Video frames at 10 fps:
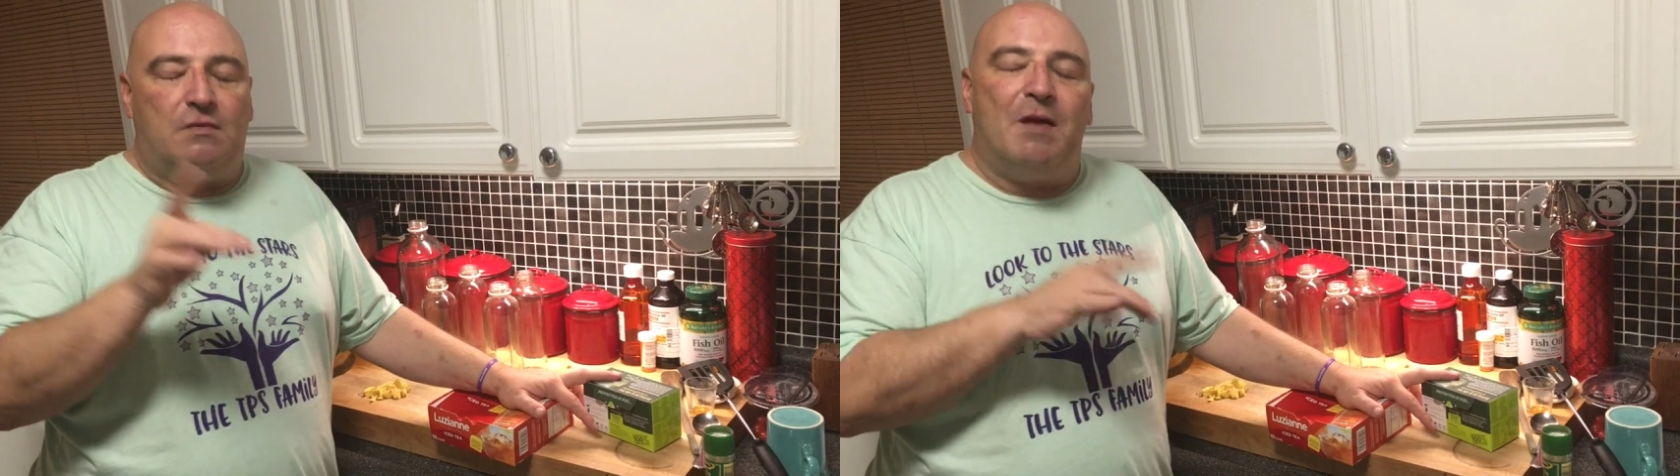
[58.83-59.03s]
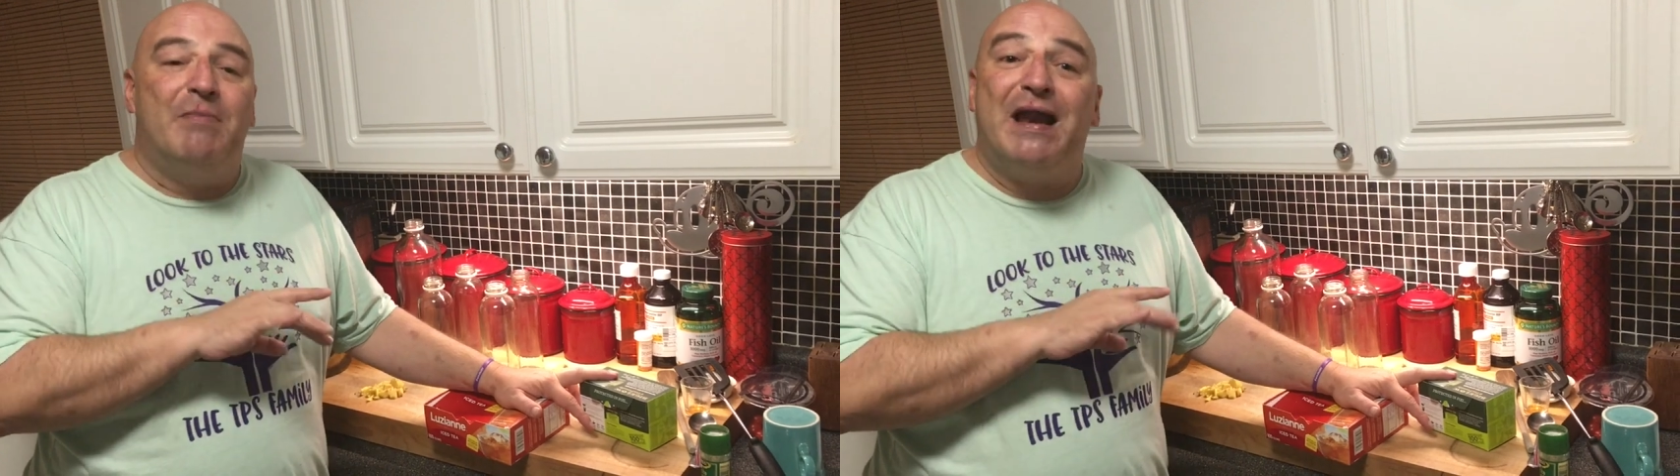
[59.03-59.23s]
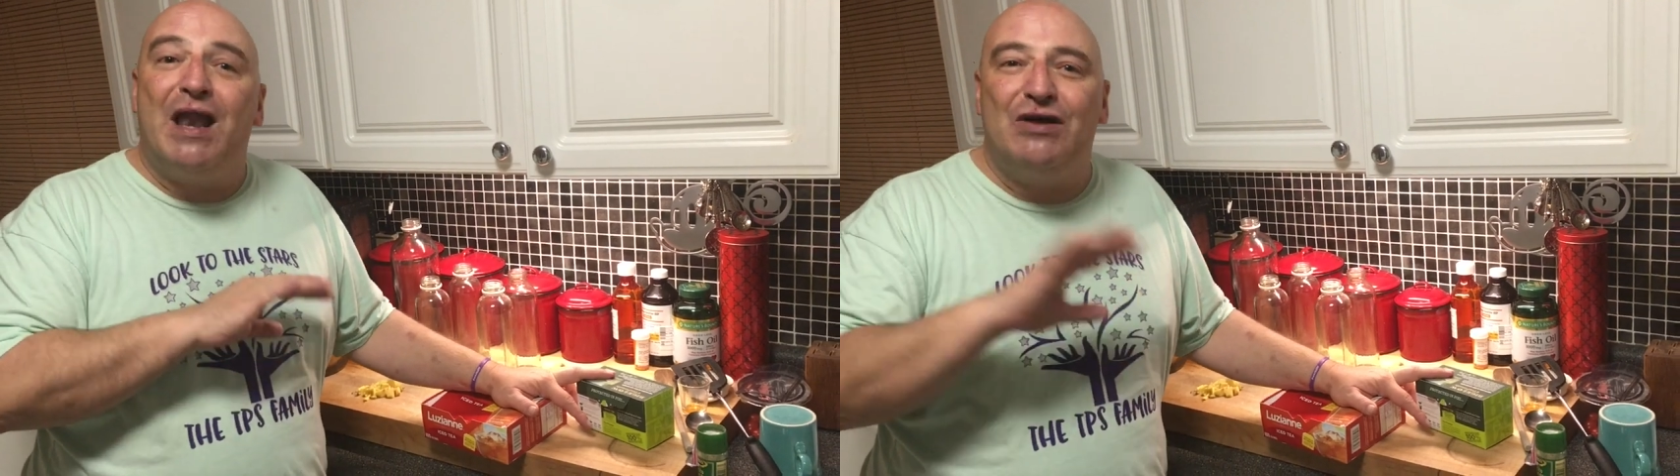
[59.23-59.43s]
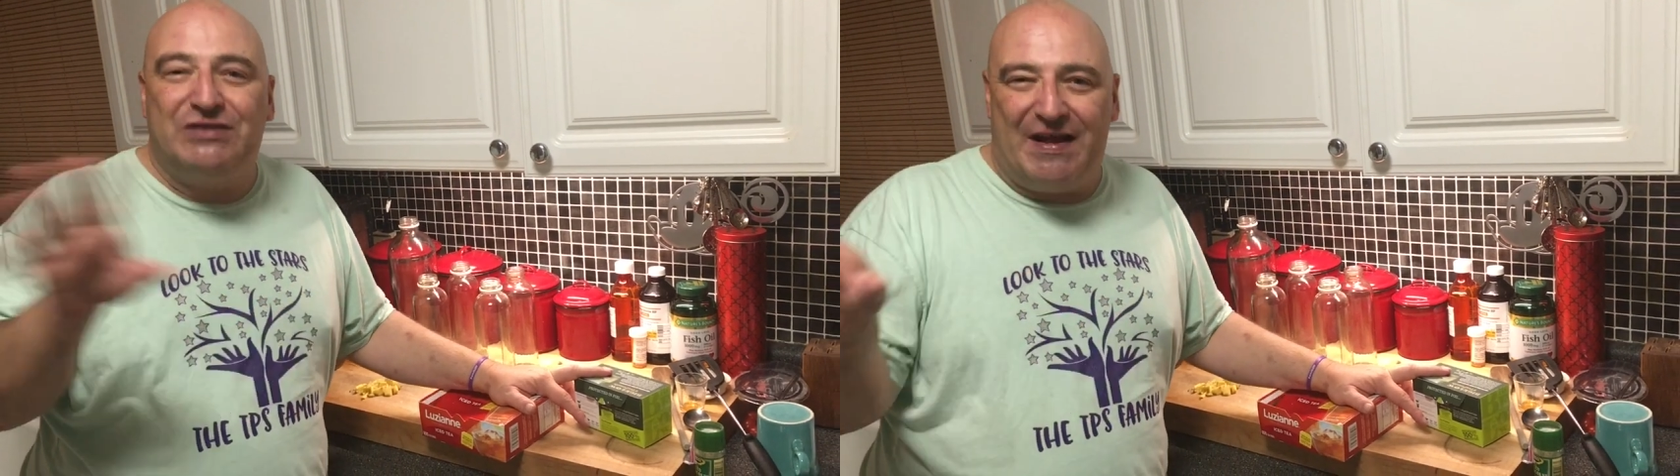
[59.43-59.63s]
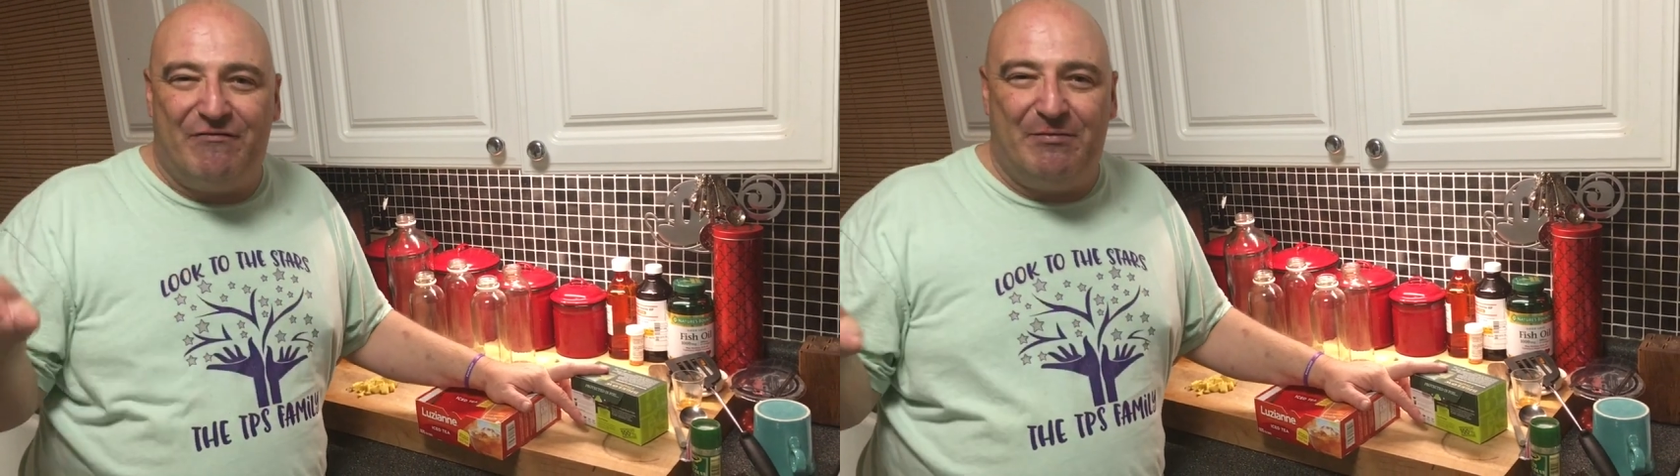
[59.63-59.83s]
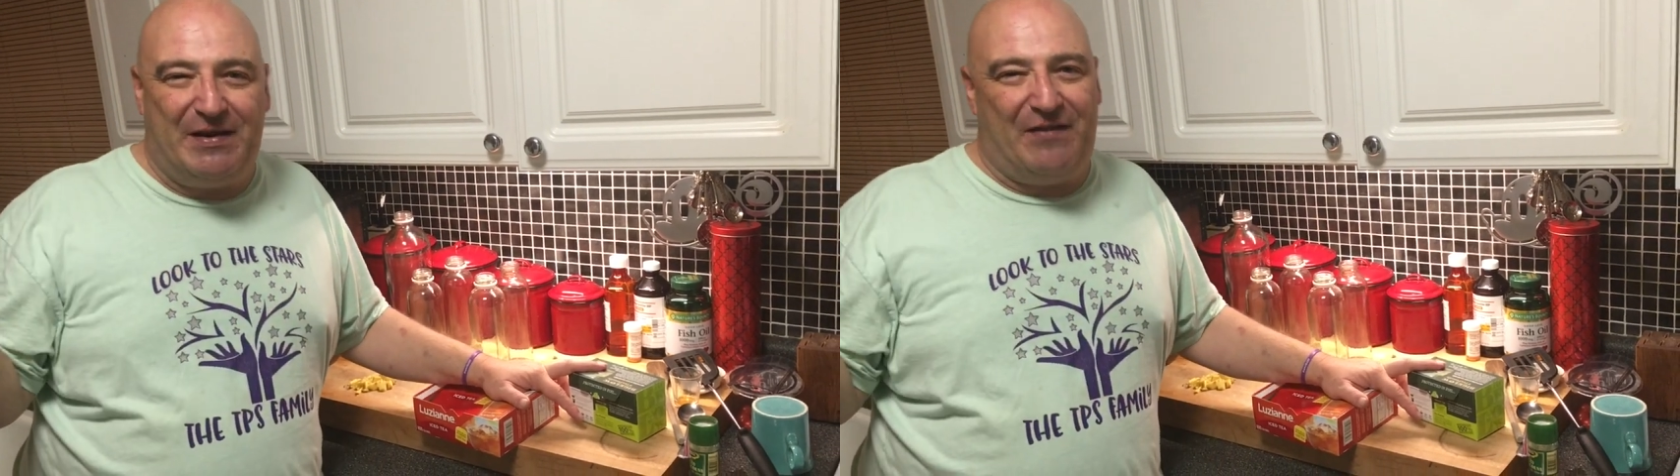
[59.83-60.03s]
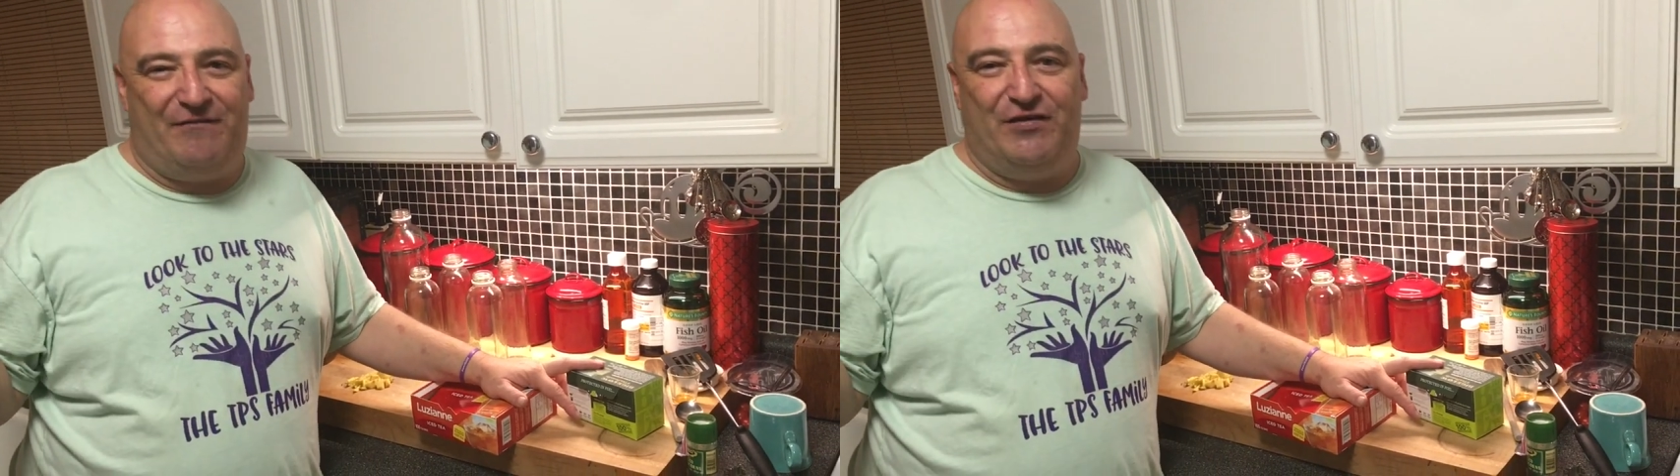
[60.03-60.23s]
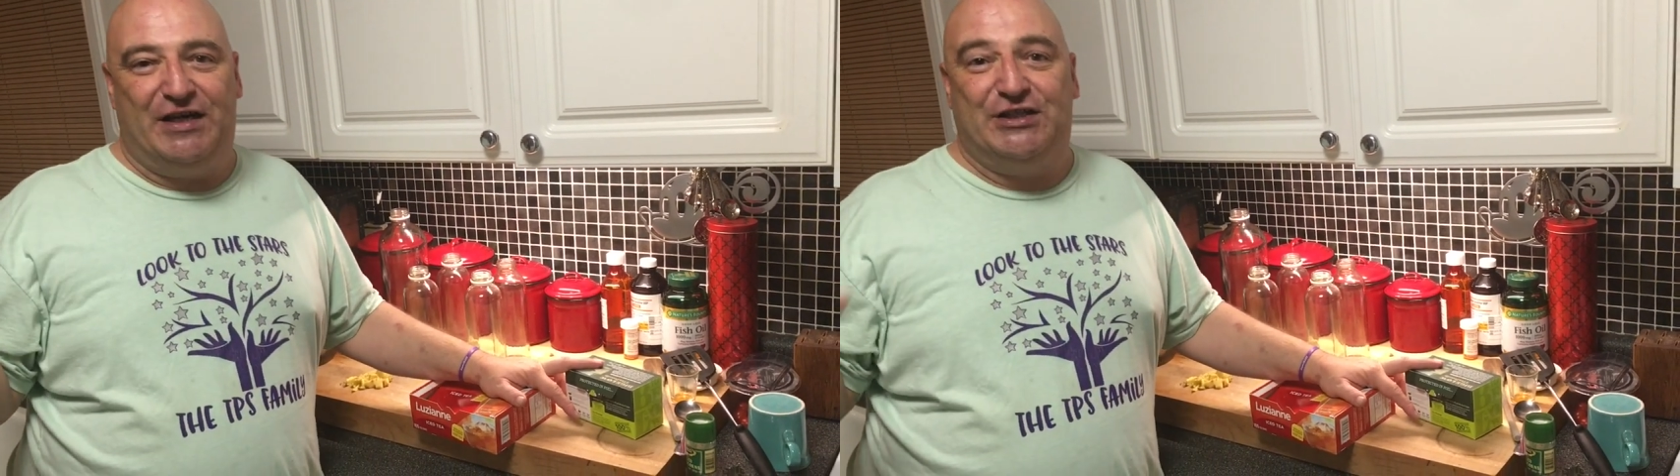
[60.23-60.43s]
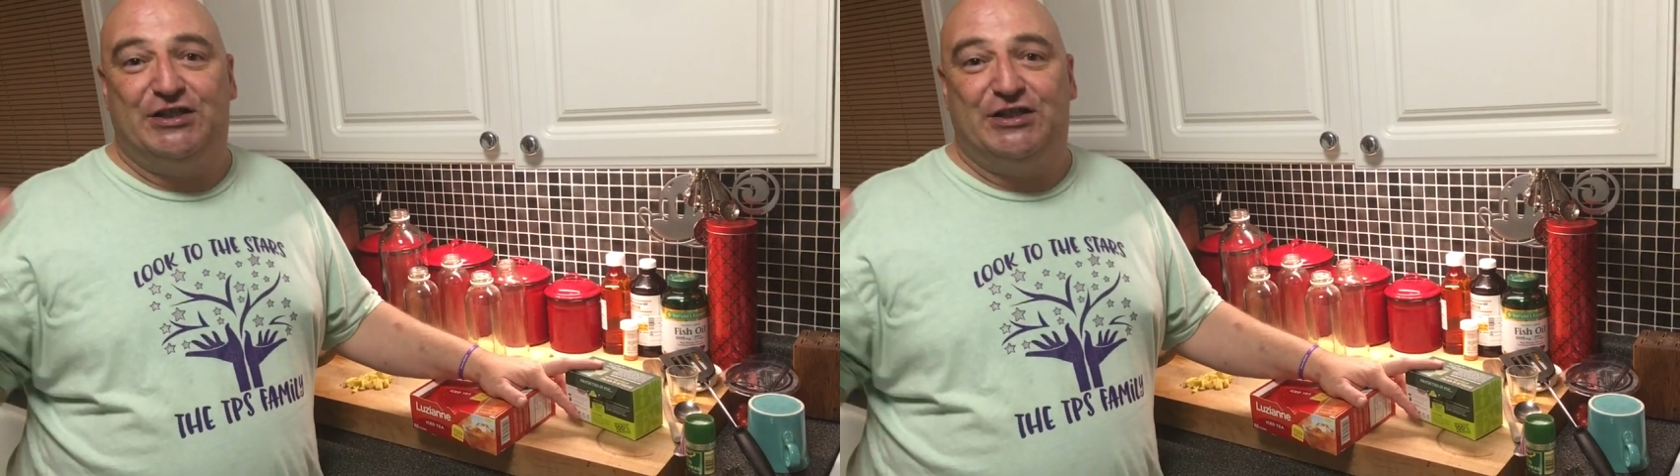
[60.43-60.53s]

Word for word: but I lost every bit of the footage.